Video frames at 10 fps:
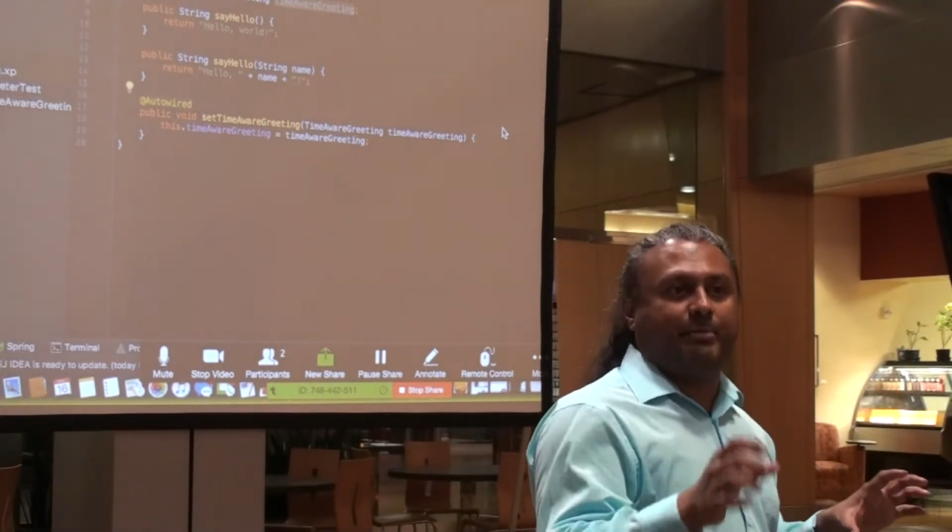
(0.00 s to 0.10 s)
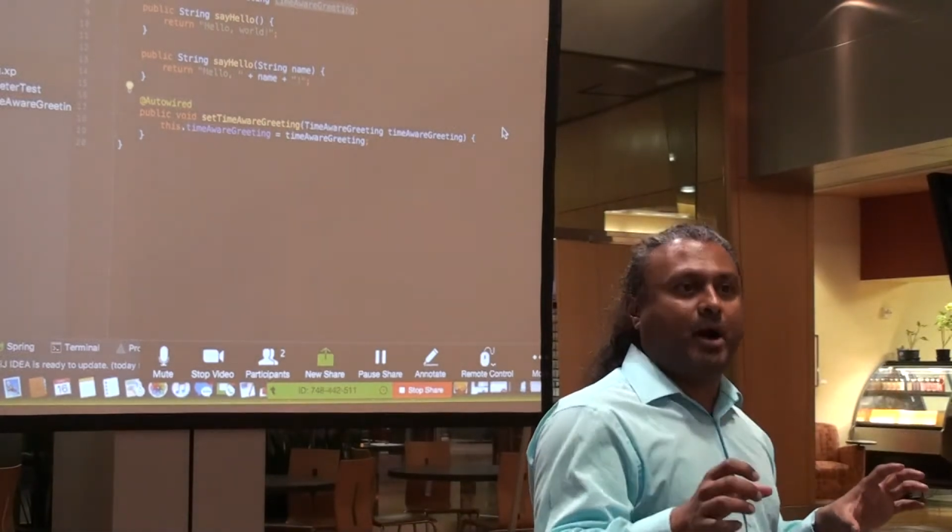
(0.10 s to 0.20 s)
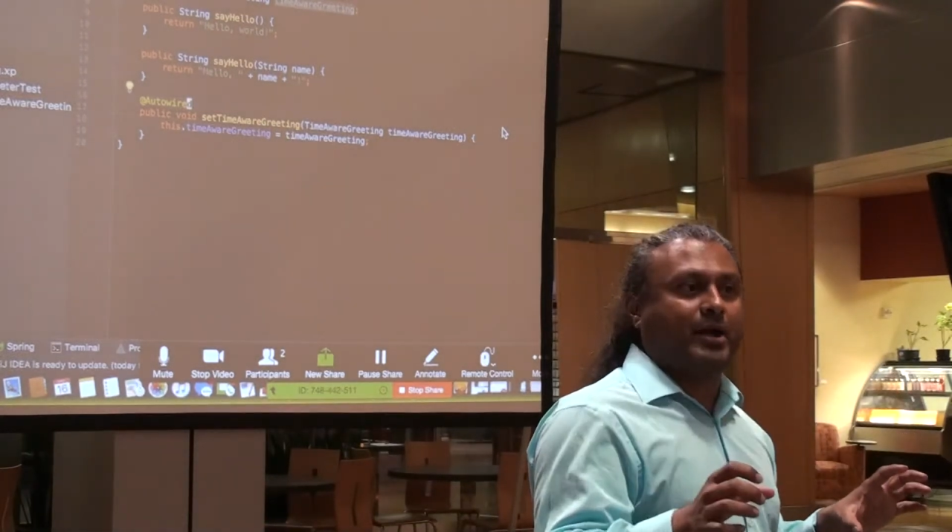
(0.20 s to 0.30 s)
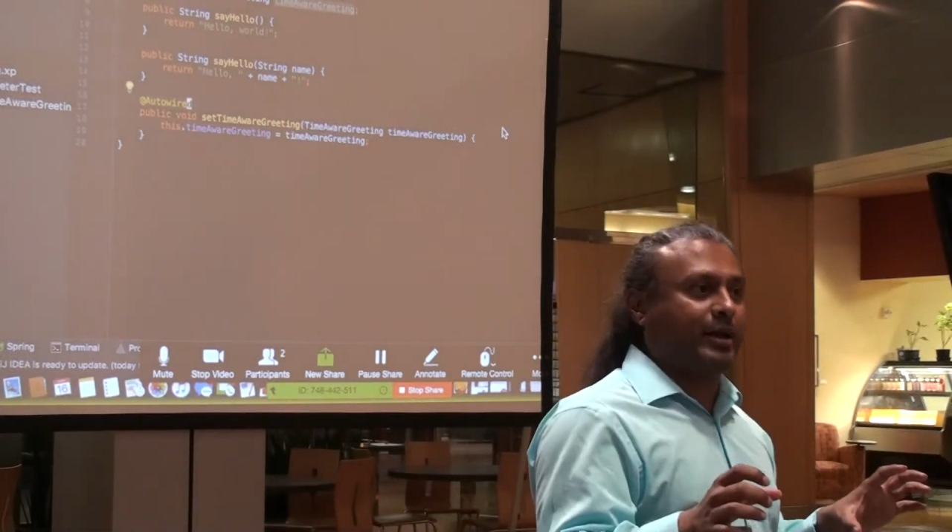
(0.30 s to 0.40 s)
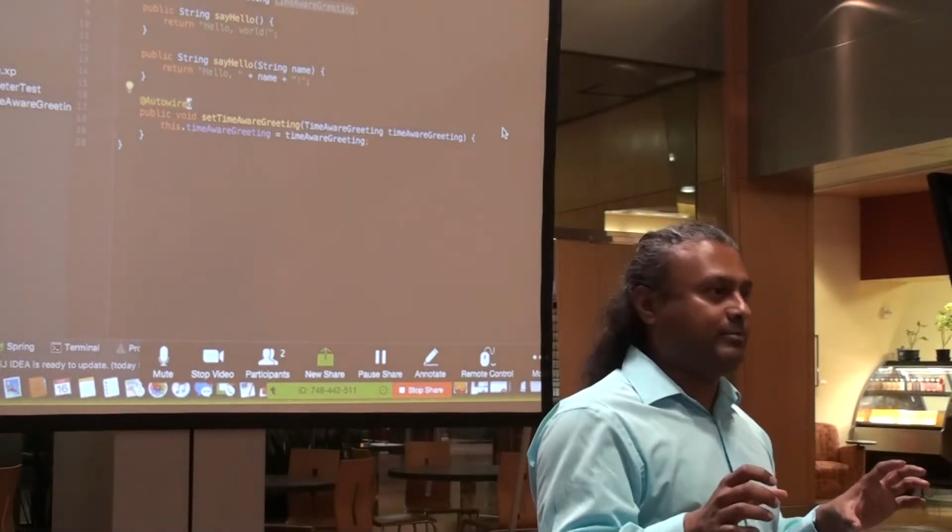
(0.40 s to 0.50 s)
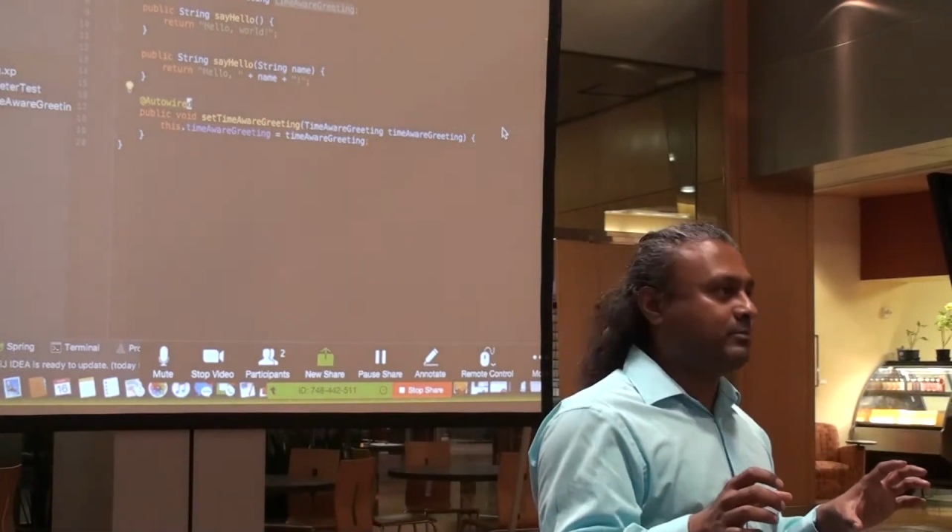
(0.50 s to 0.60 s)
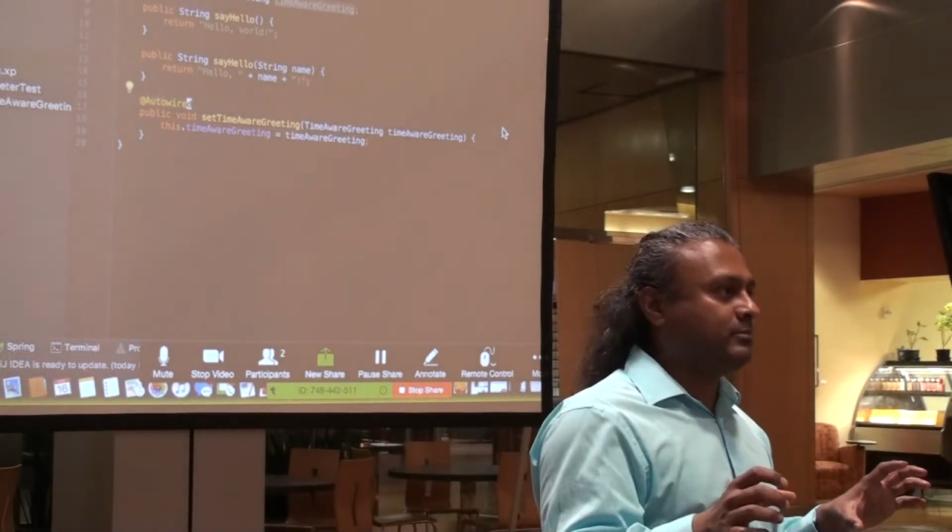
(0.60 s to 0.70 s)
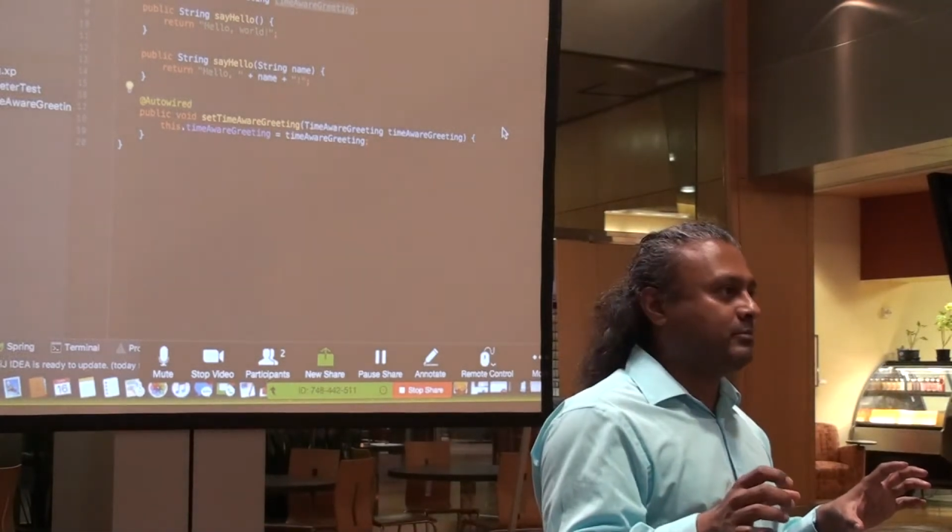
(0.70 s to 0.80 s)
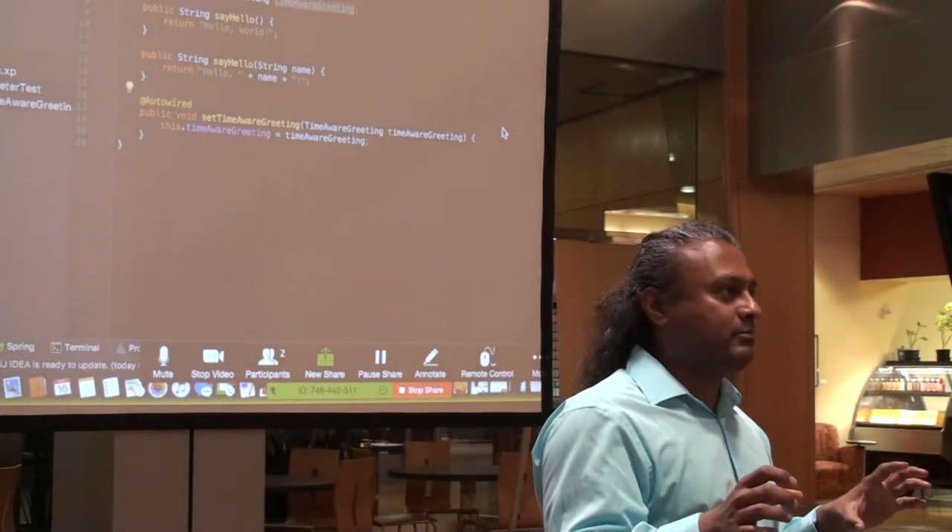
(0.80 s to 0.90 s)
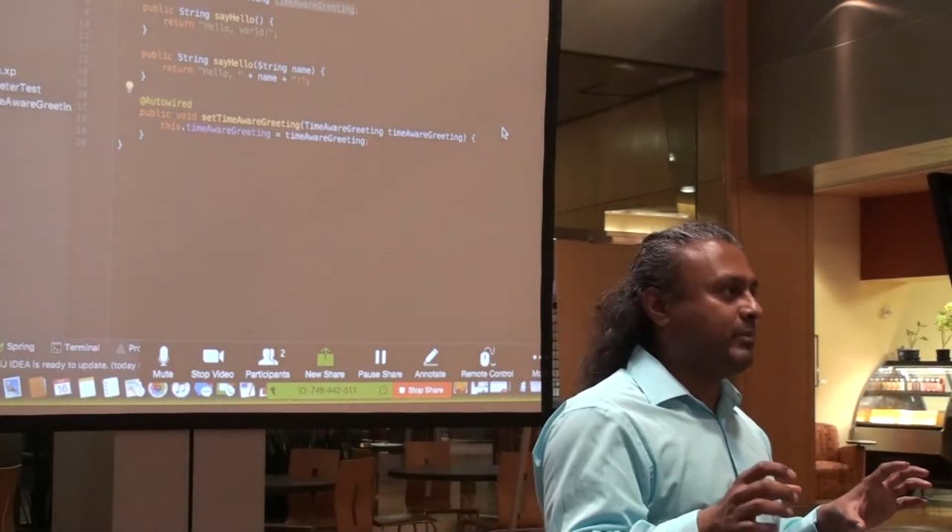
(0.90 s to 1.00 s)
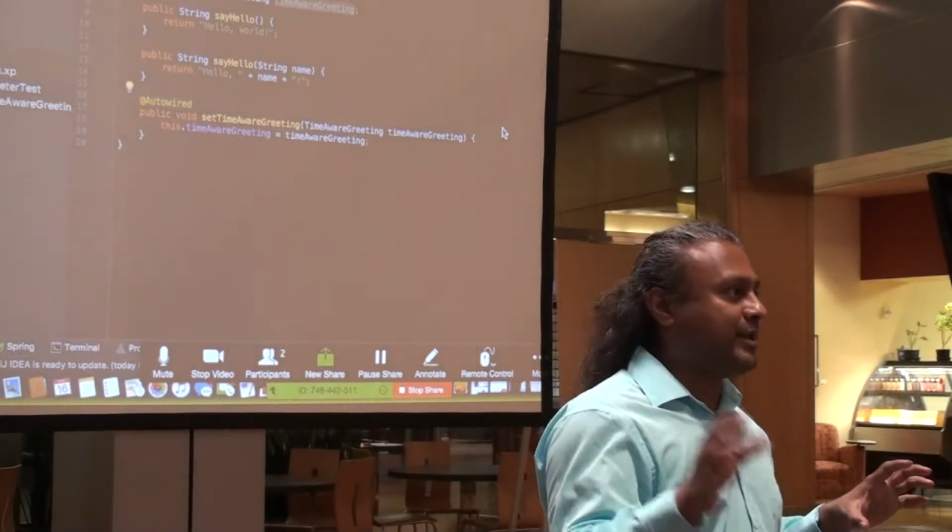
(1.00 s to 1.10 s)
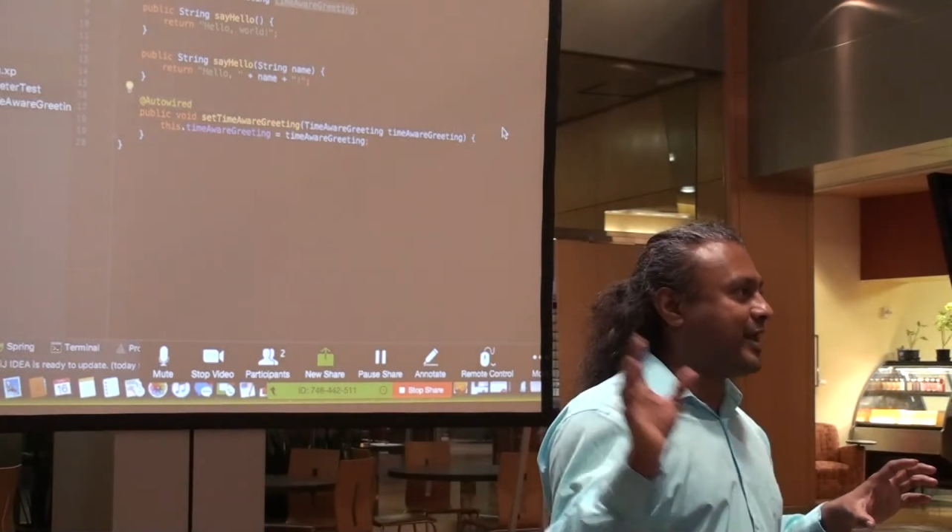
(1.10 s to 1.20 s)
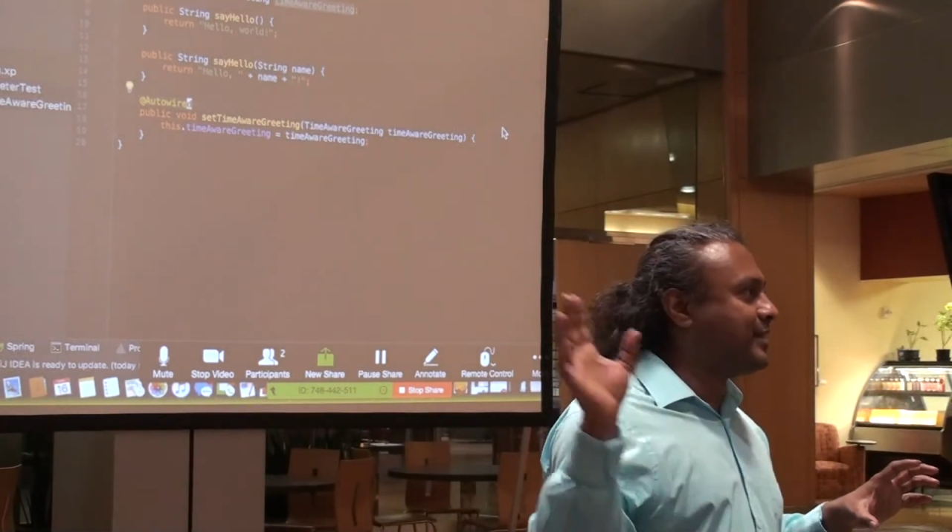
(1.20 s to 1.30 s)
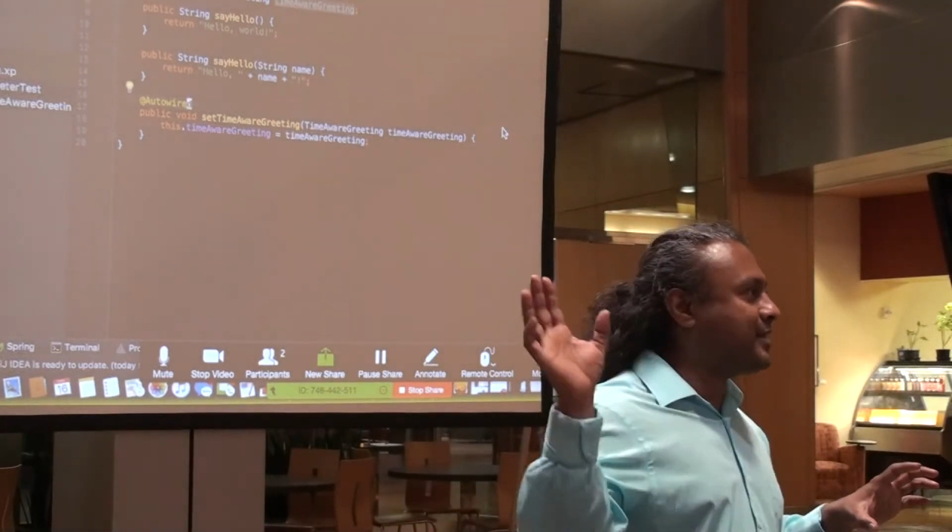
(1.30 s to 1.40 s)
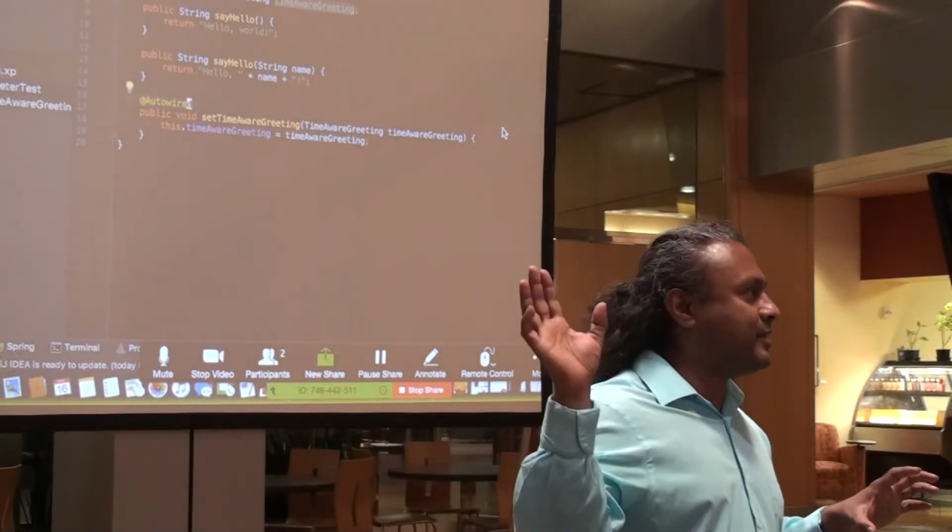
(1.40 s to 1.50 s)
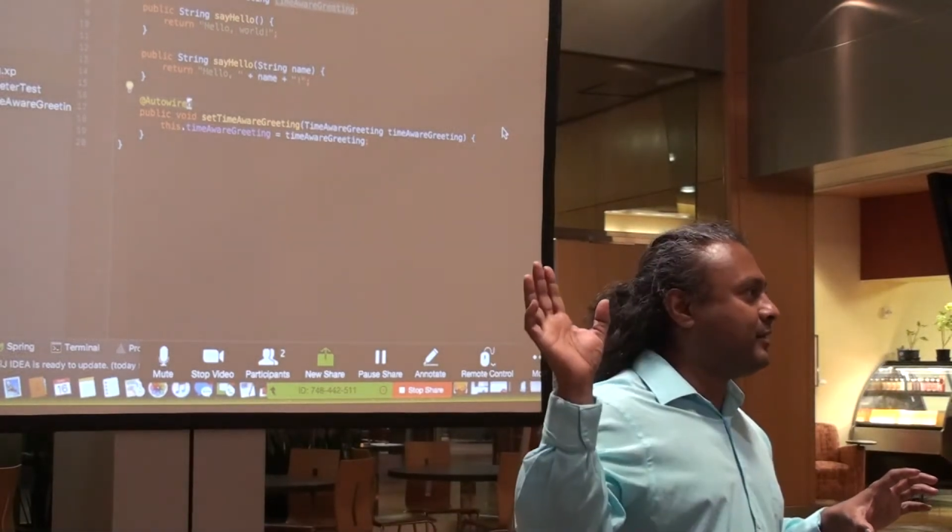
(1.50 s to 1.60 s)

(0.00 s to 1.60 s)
mock it. Make sense?